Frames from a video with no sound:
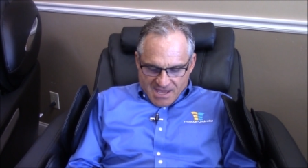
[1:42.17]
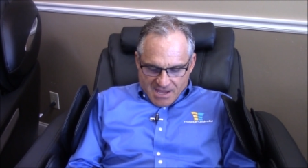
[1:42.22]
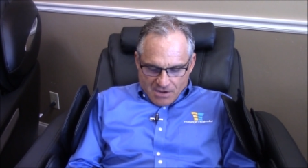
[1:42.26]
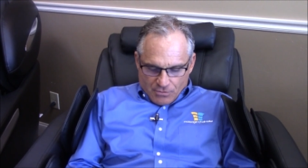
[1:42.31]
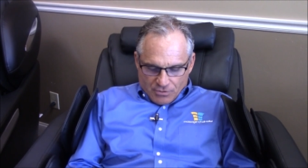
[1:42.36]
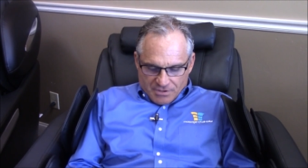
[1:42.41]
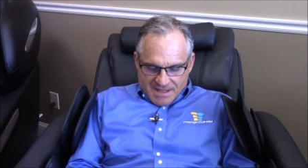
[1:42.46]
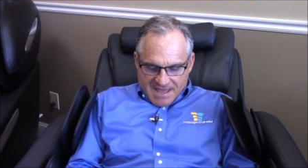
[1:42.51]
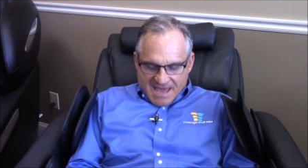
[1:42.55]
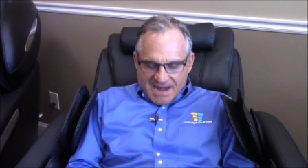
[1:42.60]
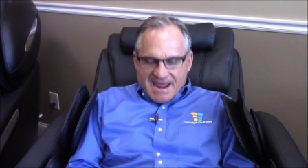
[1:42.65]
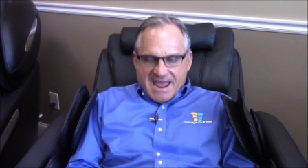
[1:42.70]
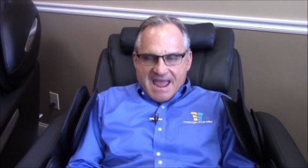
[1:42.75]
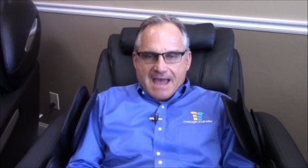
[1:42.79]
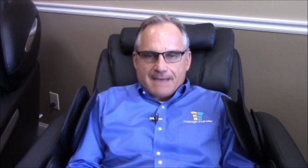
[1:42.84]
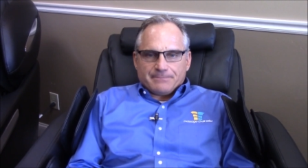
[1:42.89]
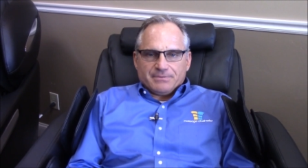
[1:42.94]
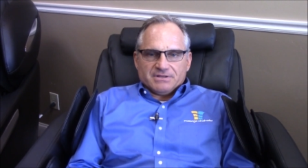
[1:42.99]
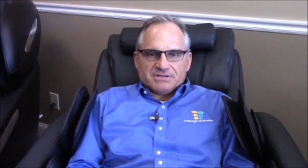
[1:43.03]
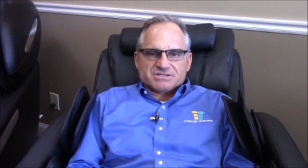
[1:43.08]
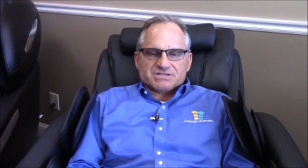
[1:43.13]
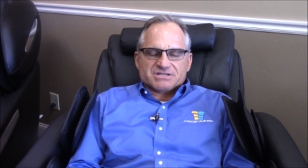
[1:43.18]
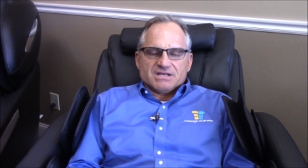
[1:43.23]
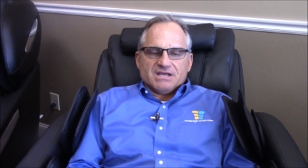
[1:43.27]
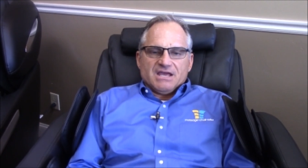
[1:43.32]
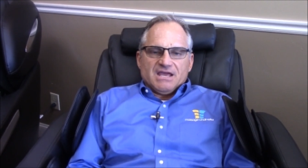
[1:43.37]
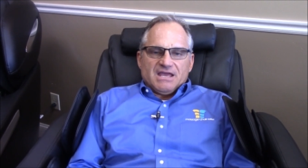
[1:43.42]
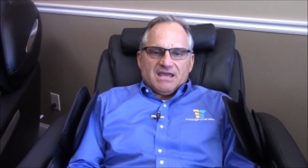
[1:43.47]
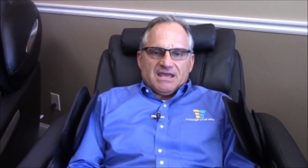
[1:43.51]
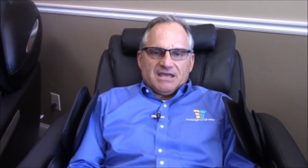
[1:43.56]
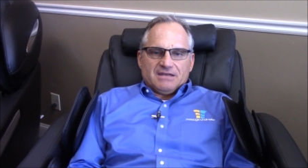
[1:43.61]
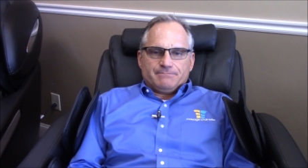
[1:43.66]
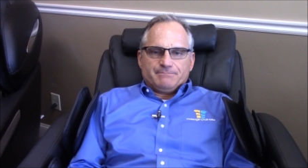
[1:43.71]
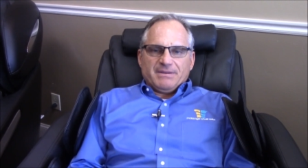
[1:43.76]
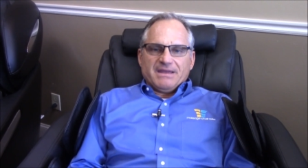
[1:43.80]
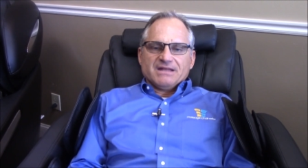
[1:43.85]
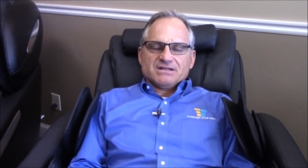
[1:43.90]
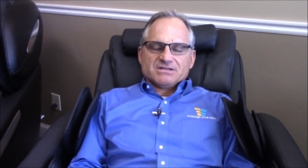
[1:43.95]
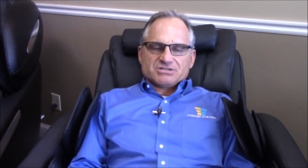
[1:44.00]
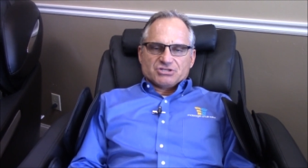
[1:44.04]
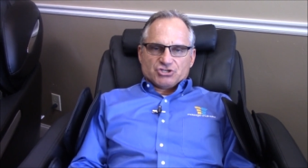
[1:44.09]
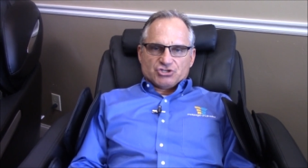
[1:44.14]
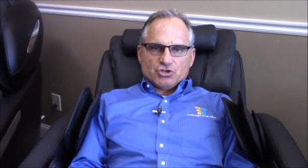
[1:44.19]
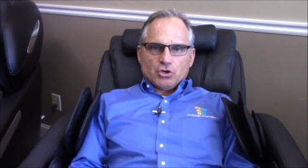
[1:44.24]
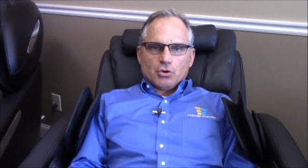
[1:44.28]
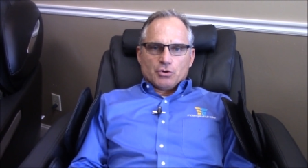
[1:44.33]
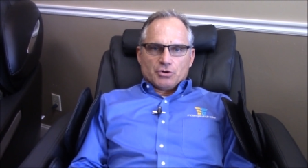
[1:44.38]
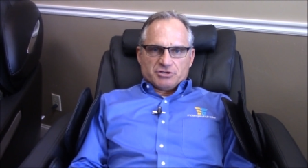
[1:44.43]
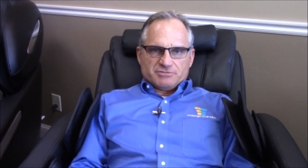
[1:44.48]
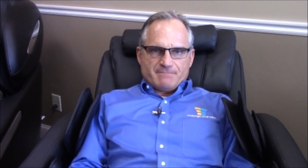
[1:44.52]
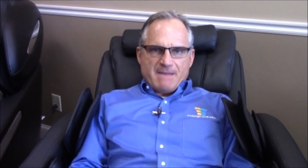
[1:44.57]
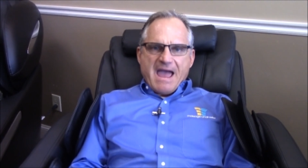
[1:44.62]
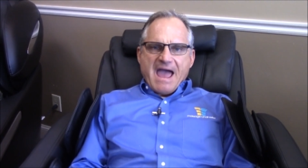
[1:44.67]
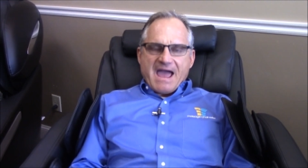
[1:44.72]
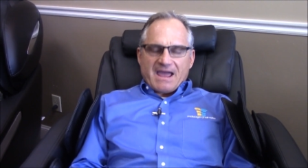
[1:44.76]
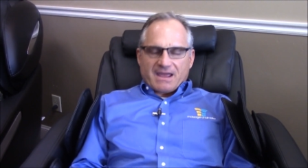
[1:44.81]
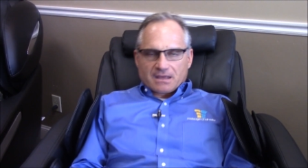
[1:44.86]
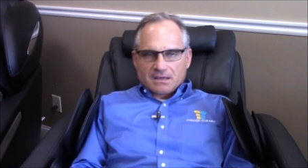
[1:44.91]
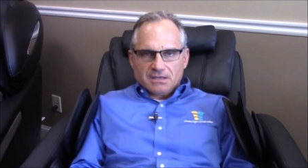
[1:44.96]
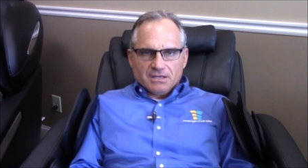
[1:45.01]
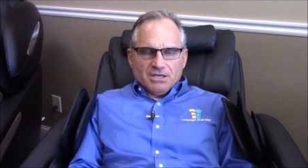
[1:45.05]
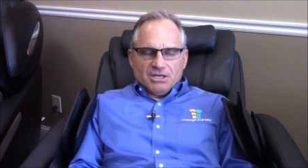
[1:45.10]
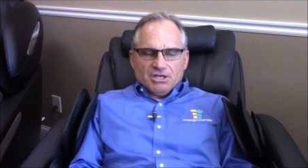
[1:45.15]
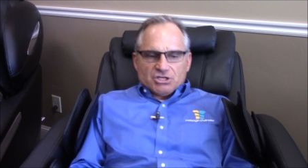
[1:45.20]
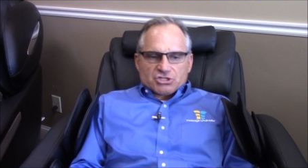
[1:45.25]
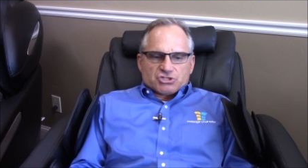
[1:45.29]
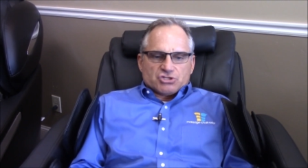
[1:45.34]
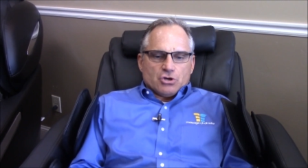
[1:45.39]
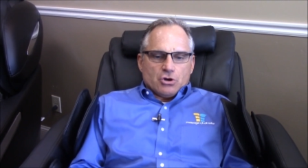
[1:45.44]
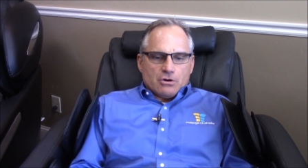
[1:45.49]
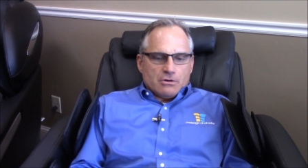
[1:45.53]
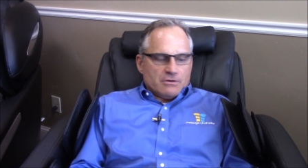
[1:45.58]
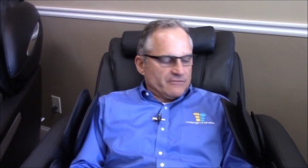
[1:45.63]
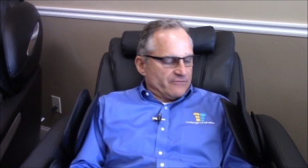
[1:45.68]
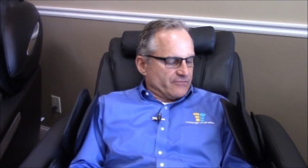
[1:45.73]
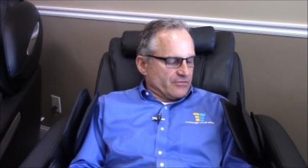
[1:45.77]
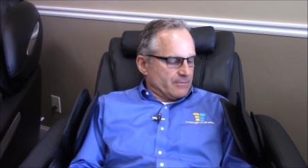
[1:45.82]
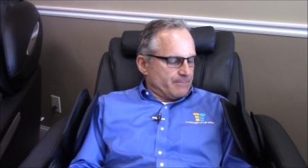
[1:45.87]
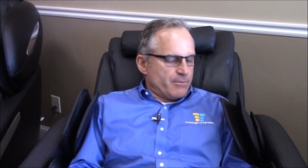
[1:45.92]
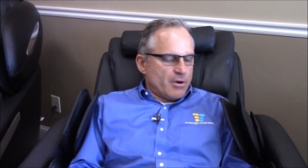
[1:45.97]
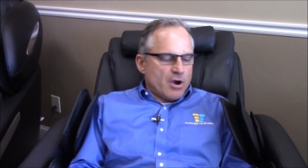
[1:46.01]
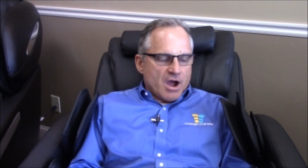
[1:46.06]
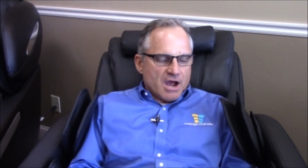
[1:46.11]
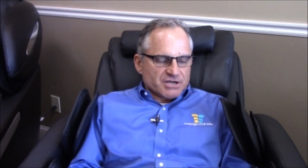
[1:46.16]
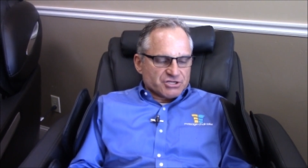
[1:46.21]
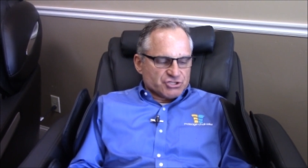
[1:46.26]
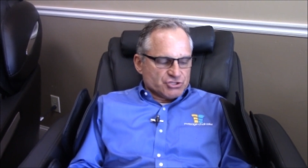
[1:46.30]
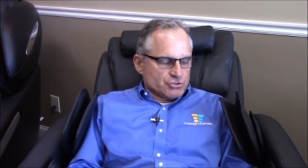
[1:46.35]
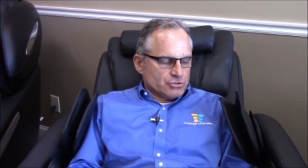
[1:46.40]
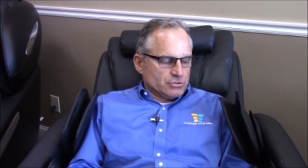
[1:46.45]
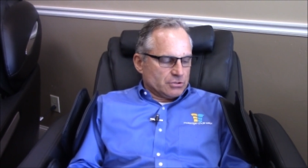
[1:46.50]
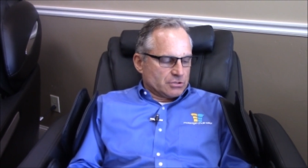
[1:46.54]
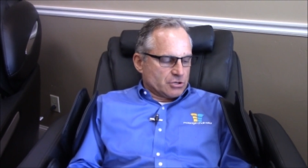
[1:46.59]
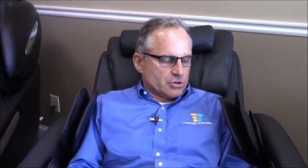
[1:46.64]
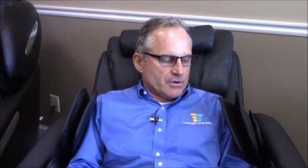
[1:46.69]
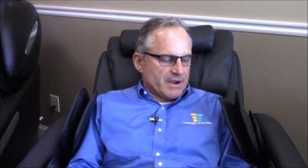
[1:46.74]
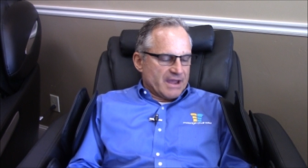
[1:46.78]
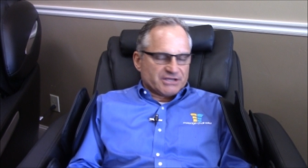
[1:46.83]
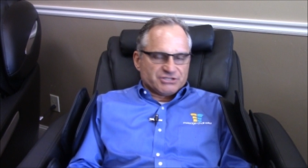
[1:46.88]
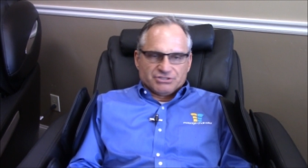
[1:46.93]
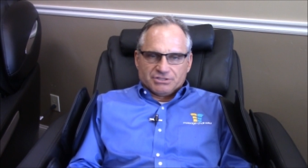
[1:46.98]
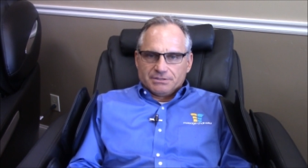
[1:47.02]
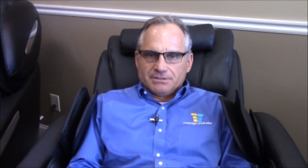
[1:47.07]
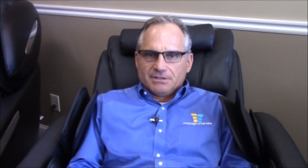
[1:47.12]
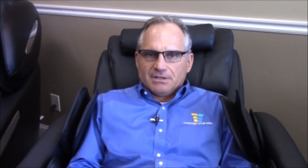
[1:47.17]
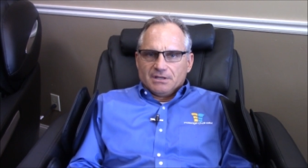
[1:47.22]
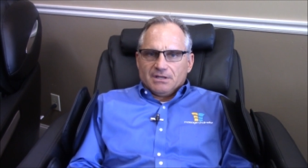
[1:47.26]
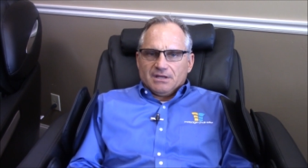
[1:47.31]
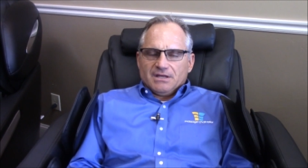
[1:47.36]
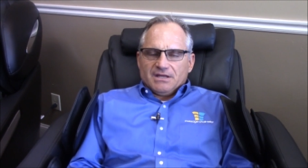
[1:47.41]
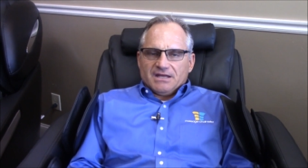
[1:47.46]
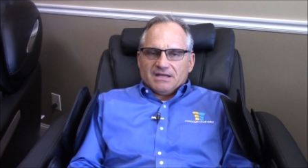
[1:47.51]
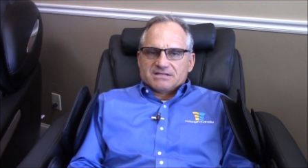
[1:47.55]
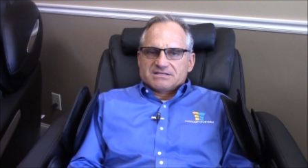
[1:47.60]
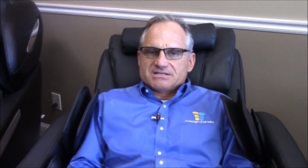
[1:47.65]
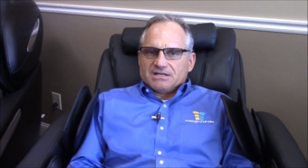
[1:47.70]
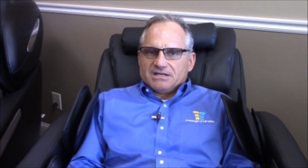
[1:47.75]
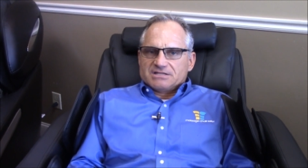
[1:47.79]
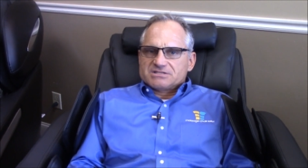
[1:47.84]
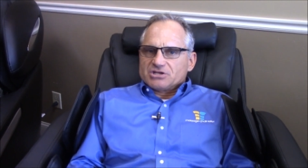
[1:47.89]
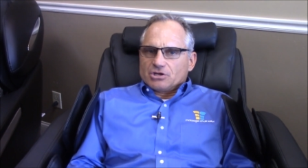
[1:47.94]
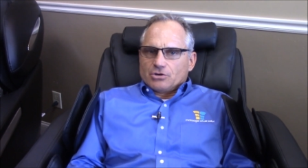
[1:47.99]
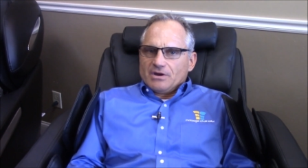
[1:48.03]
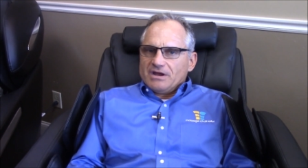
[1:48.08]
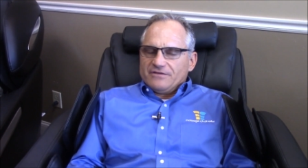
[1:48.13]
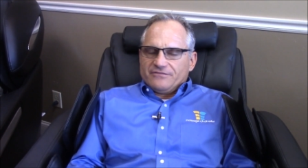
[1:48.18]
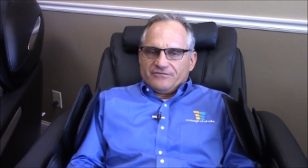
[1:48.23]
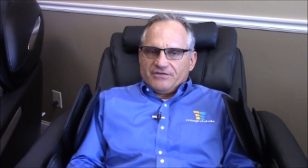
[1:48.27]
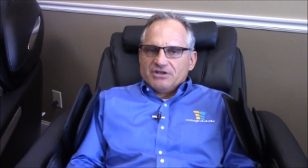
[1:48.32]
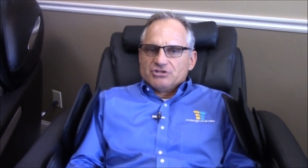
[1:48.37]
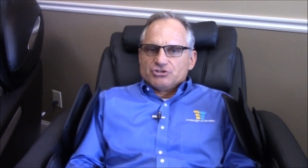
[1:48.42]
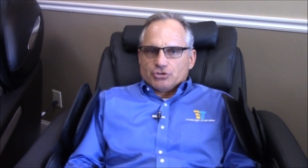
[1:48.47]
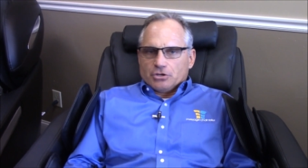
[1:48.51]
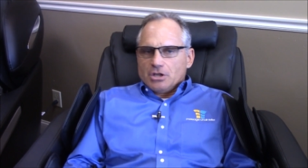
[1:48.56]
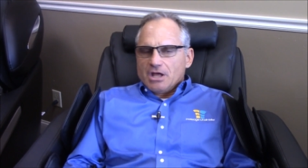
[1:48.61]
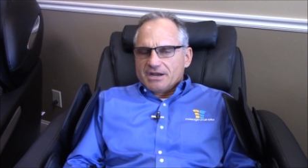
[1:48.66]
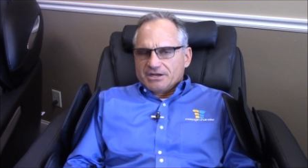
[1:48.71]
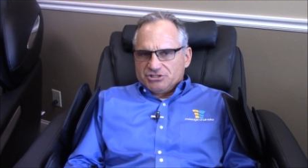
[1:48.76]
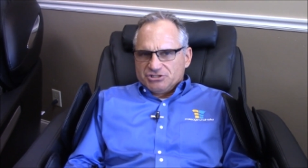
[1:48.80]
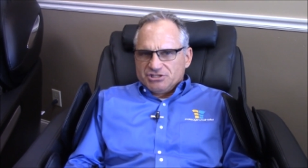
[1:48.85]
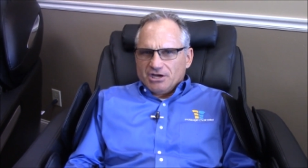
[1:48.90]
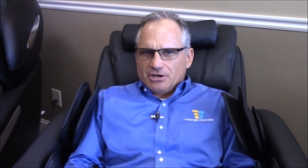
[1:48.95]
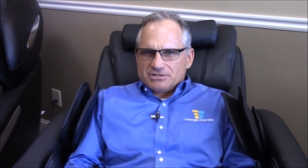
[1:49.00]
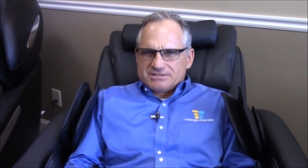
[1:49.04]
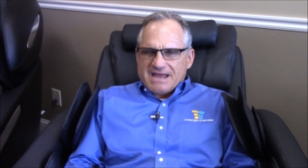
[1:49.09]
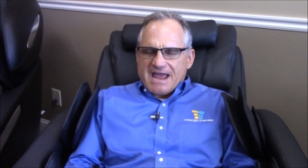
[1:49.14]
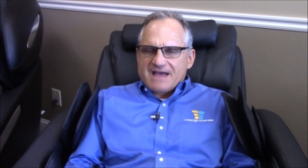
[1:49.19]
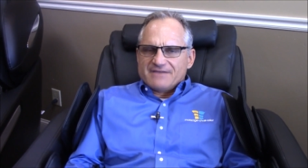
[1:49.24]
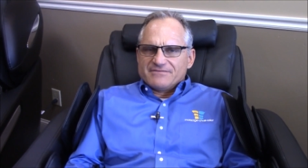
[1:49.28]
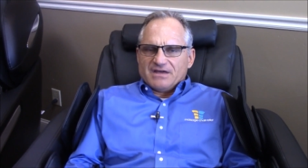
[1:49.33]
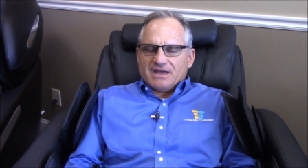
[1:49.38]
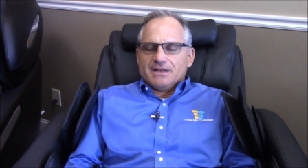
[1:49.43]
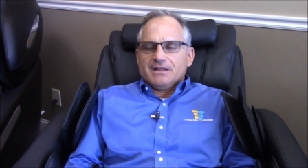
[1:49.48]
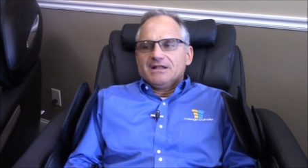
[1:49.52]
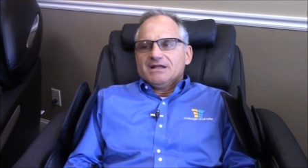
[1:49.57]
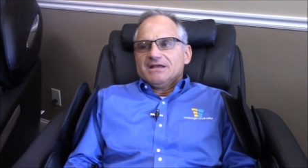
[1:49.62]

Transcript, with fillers: And when that happens, it pins the shoulders back. So for postural correction, it's it's a great feature. A lot of chairs have that.